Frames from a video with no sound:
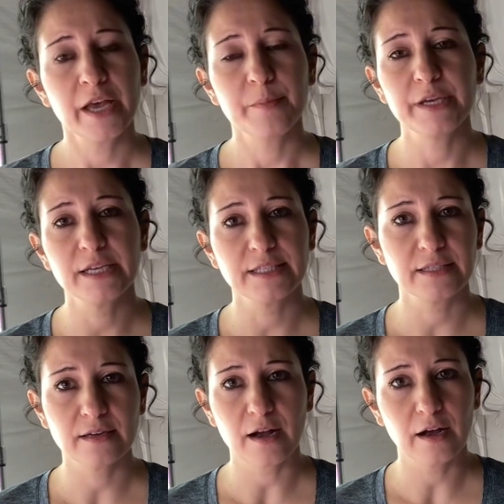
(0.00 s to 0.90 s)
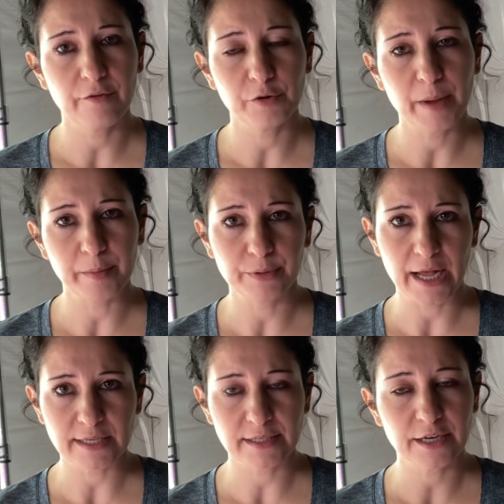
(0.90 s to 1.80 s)
because it's not covered by
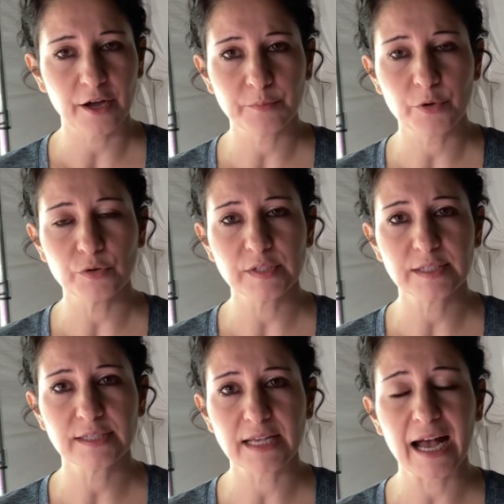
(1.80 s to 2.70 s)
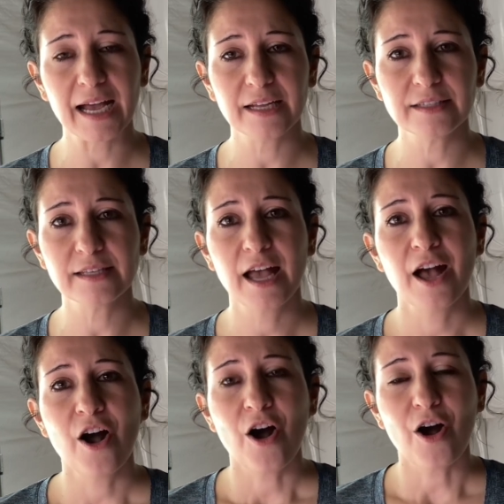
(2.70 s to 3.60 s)
plastic on most sides.
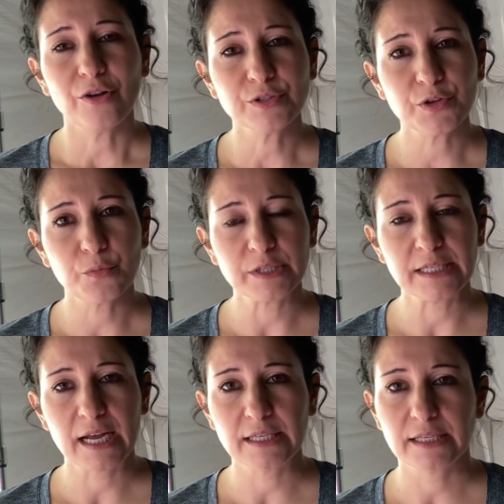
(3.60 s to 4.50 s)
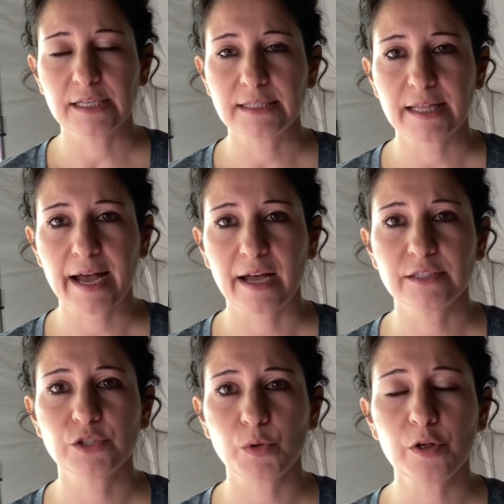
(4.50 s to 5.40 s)
Also, what's nice is
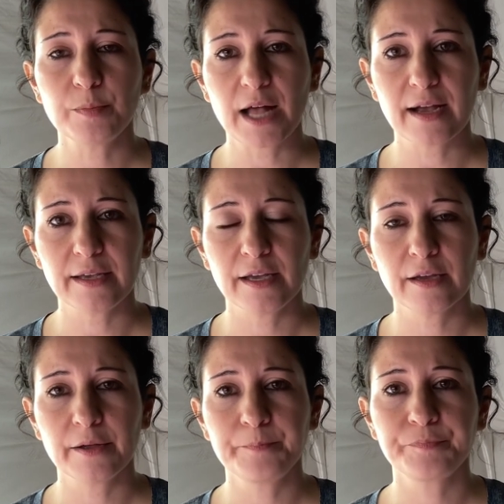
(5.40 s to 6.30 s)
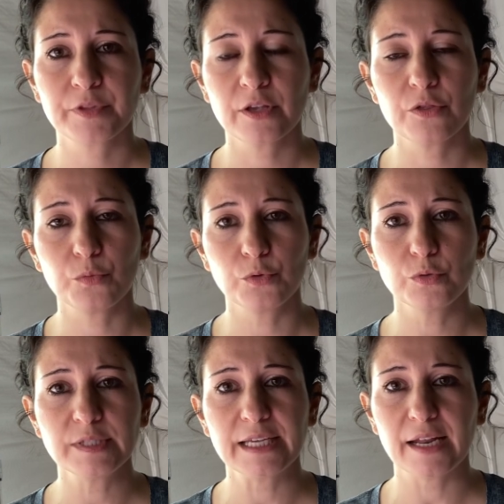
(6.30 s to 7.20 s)
that soil blocking, the
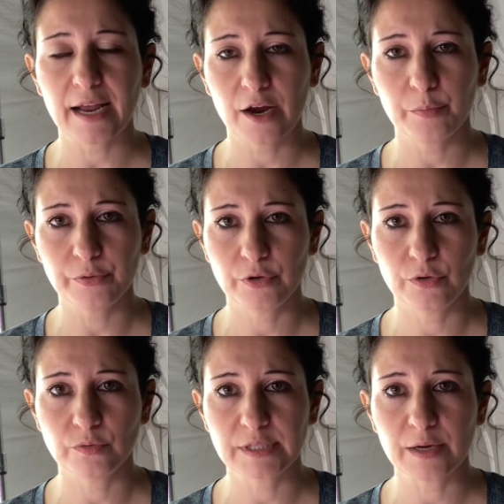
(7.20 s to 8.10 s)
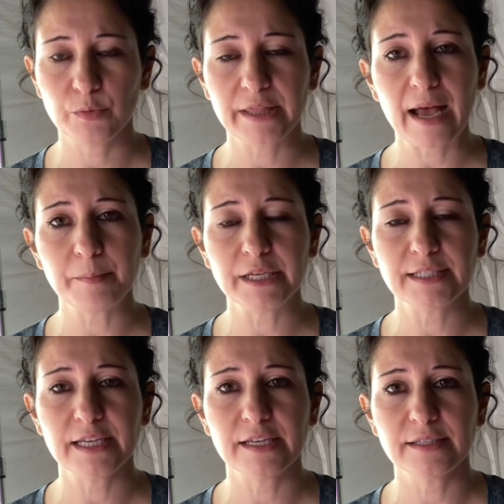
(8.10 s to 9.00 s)
roots get air pruned, and what that
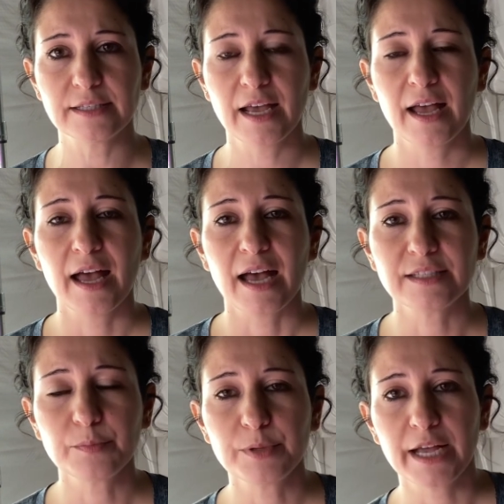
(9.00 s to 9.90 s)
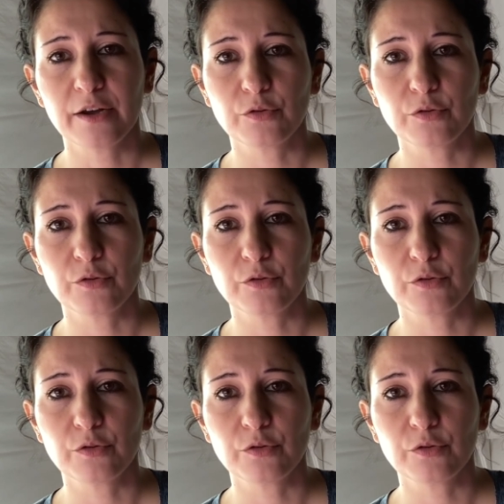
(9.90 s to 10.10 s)
means is, as a plant